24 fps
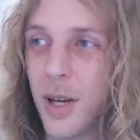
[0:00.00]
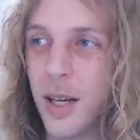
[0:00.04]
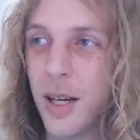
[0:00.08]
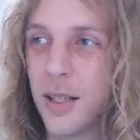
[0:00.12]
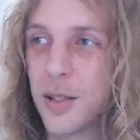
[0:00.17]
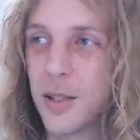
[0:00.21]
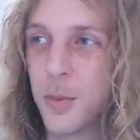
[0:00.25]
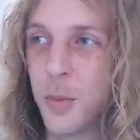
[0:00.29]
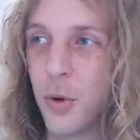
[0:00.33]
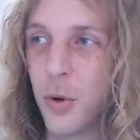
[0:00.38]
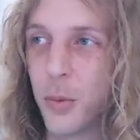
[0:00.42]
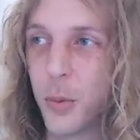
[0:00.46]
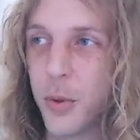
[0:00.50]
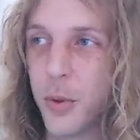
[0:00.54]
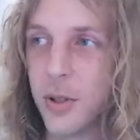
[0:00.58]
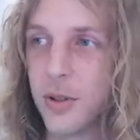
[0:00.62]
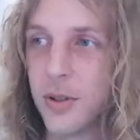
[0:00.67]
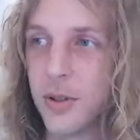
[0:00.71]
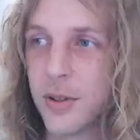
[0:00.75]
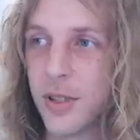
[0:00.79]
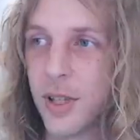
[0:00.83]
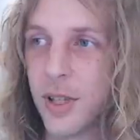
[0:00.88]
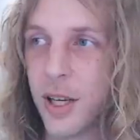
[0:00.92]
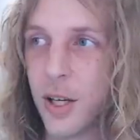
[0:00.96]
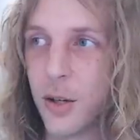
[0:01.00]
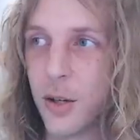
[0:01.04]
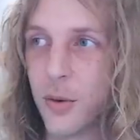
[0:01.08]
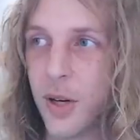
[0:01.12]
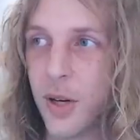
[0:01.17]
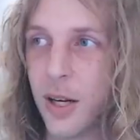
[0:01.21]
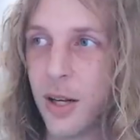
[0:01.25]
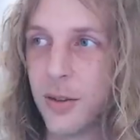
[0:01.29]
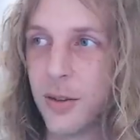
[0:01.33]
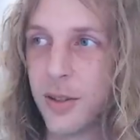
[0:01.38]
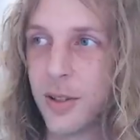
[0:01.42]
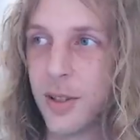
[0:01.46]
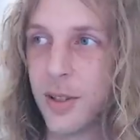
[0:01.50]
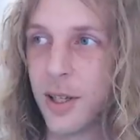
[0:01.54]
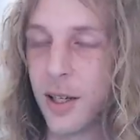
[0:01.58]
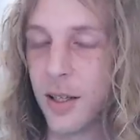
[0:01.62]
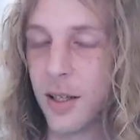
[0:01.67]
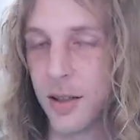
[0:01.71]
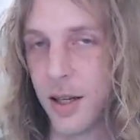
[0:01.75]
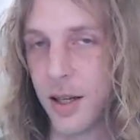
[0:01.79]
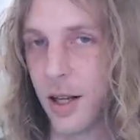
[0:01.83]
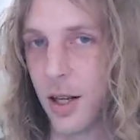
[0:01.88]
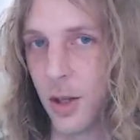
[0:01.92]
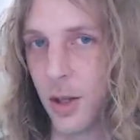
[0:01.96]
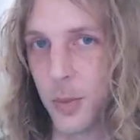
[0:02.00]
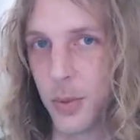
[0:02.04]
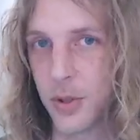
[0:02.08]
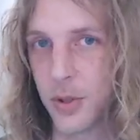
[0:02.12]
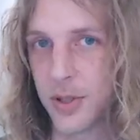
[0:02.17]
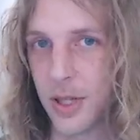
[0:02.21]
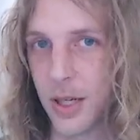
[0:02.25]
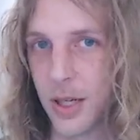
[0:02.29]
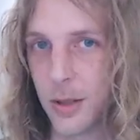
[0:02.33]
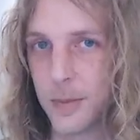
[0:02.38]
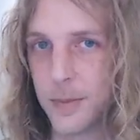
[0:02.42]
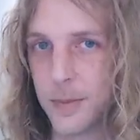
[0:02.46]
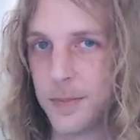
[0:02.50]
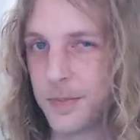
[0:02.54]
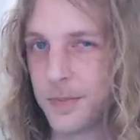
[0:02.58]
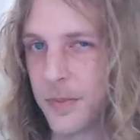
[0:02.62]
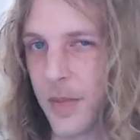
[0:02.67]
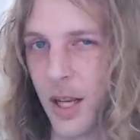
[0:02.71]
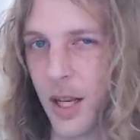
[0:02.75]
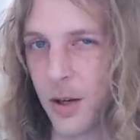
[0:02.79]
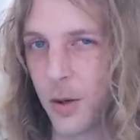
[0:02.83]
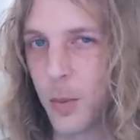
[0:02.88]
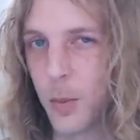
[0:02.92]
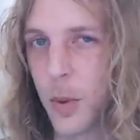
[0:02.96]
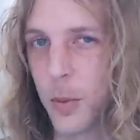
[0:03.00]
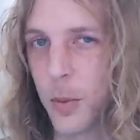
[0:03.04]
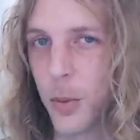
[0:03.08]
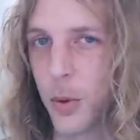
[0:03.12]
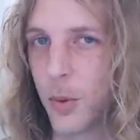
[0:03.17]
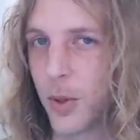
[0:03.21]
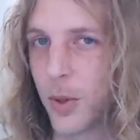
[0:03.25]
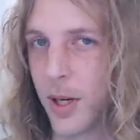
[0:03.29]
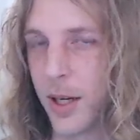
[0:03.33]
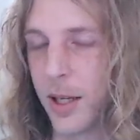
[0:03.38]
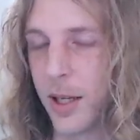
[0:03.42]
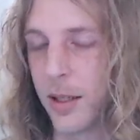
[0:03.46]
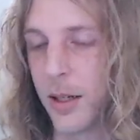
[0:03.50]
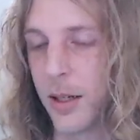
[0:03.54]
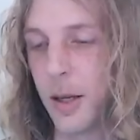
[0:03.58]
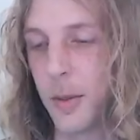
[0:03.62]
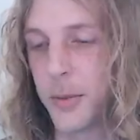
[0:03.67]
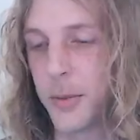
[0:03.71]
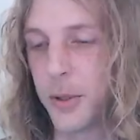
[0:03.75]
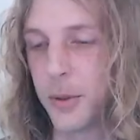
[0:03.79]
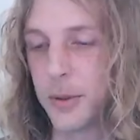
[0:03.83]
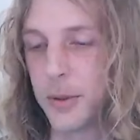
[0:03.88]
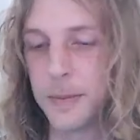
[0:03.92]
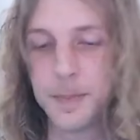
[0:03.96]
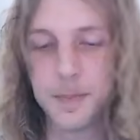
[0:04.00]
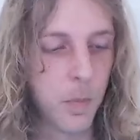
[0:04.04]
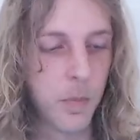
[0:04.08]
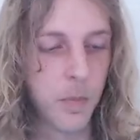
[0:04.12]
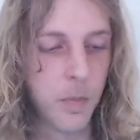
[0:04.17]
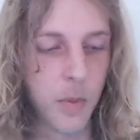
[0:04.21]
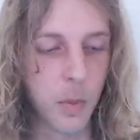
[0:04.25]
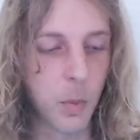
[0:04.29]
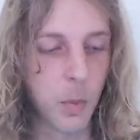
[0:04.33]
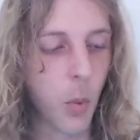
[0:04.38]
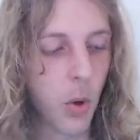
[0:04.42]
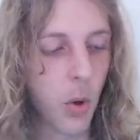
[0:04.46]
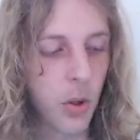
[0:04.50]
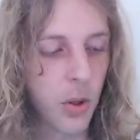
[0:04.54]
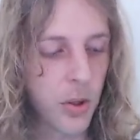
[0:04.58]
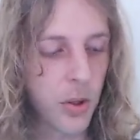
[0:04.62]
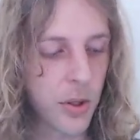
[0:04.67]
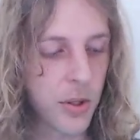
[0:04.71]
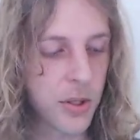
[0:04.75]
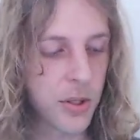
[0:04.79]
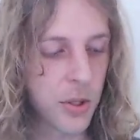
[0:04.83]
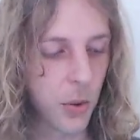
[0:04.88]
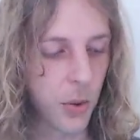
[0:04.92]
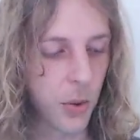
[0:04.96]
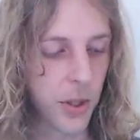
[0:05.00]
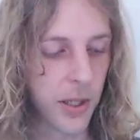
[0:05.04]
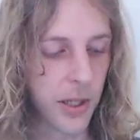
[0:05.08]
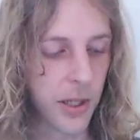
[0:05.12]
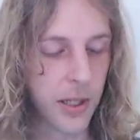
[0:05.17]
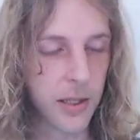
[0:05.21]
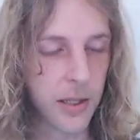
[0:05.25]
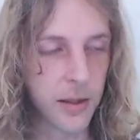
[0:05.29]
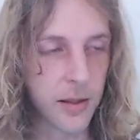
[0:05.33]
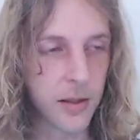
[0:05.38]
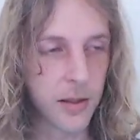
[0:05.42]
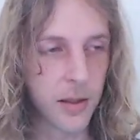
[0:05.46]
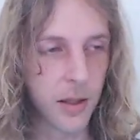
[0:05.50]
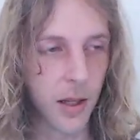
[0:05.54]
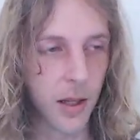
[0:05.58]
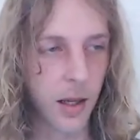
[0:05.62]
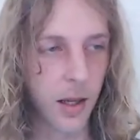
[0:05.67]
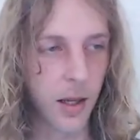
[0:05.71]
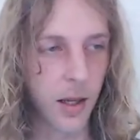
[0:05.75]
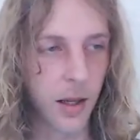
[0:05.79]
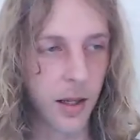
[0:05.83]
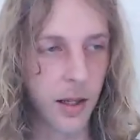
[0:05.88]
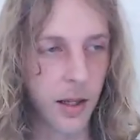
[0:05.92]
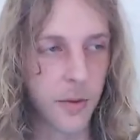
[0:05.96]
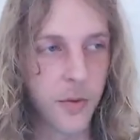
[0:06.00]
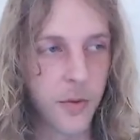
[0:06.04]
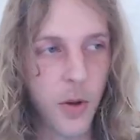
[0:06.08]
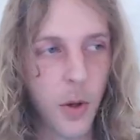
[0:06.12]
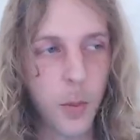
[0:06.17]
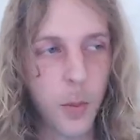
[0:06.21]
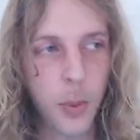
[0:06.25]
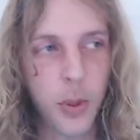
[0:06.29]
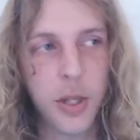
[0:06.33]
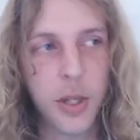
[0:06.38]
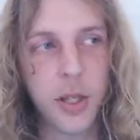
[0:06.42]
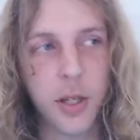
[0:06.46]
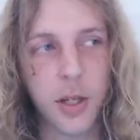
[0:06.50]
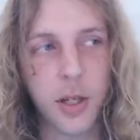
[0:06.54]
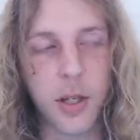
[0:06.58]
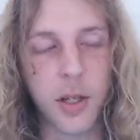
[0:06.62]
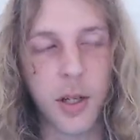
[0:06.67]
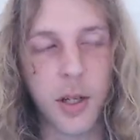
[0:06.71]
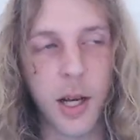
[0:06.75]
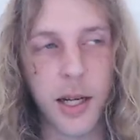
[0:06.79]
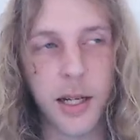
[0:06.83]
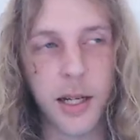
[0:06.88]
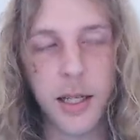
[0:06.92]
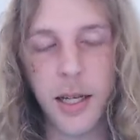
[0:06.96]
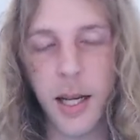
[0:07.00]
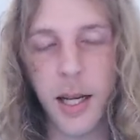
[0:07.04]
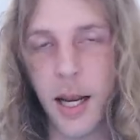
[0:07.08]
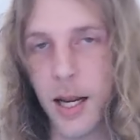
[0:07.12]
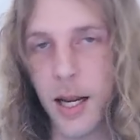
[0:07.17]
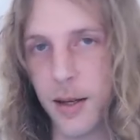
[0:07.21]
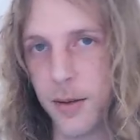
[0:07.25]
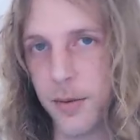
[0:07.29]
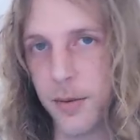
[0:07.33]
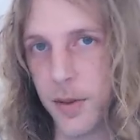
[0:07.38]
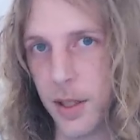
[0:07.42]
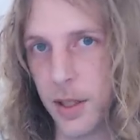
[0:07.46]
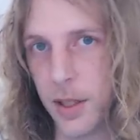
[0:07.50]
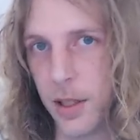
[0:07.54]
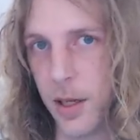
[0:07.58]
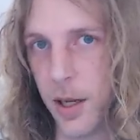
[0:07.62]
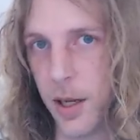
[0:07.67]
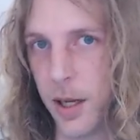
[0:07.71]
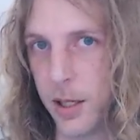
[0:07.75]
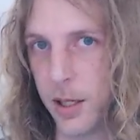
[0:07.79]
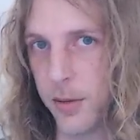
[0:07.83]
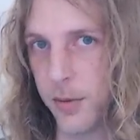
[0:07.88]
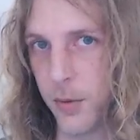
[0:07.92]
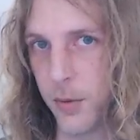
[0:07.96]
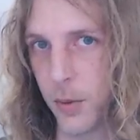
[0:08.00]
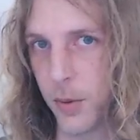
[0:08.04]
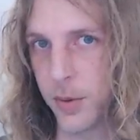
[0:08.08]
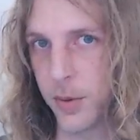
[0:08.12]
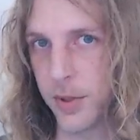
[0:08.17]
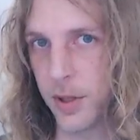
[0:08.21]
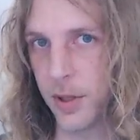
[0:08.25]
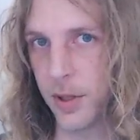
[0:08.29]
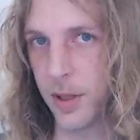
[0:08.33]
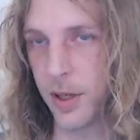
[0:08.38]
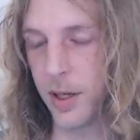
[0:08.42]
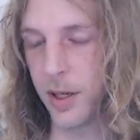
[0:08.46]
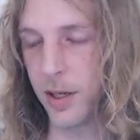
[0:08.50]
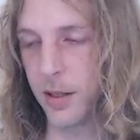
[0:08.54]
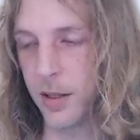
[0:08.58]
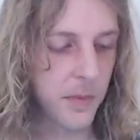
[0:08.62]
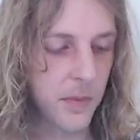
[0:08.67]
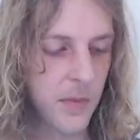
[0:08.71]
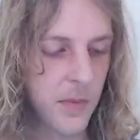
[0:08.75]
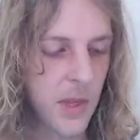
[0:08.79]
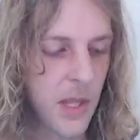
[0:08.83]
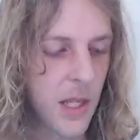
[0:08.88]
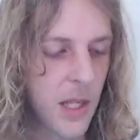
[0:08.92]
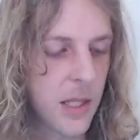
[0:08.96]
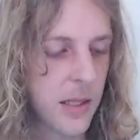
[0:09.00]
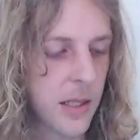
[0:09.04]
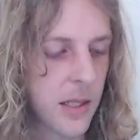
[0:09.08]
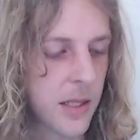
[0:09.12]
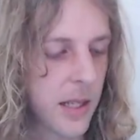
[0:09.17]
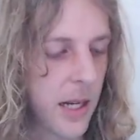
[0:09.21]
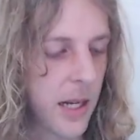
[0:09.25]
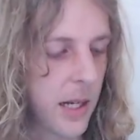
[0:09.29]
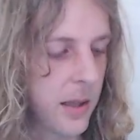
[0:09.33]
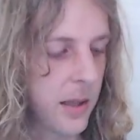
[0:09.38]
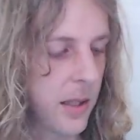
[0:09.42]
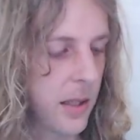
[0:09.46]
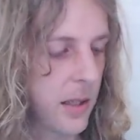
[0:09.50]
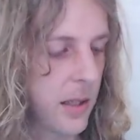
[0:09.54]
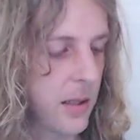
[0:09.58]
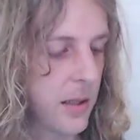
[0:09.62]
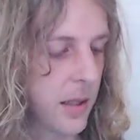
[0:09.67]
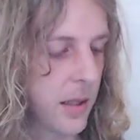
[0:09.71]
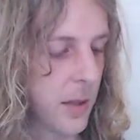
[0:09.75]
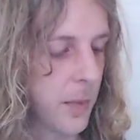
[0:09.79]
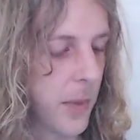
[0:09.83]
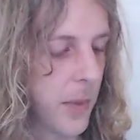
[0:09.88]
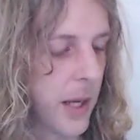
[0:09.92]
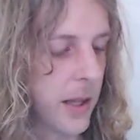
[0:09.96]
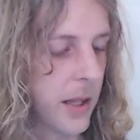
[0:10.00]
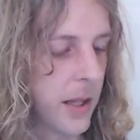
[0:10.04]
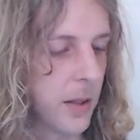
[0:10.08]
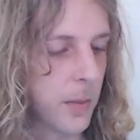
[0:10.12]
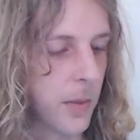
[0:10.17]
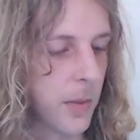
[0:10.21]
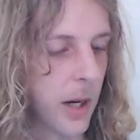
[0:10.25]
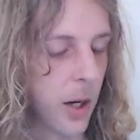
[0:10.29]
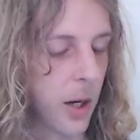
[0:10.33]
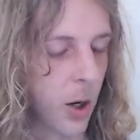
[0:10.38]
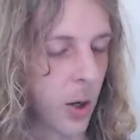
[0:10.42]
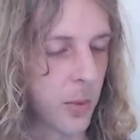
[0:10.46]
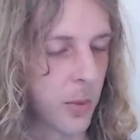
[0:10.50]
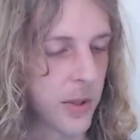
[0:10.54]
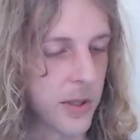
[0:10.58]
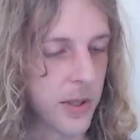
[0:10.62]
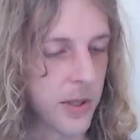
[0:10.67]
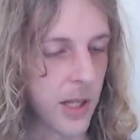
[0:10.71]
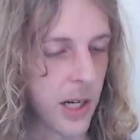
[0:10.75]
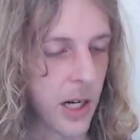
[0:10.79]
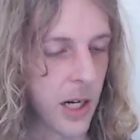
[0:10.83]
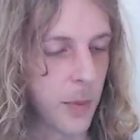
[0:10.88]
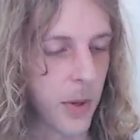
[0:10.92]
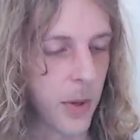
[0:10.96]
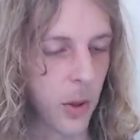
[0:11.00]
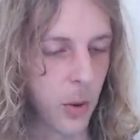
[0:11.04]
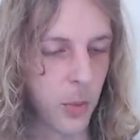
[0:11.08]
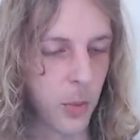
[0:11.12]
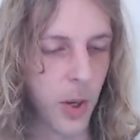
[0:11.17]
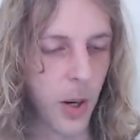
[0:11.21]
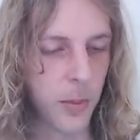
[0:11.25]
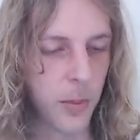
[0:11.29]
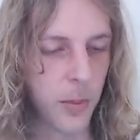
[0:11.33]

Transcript: old wheels laying around and I got the calipers out and I don't remember what I ended up doing. But moral of the story is it felt pretty good. I didn't have any 84s on hand. To skate these and make them my urban setup, I would probably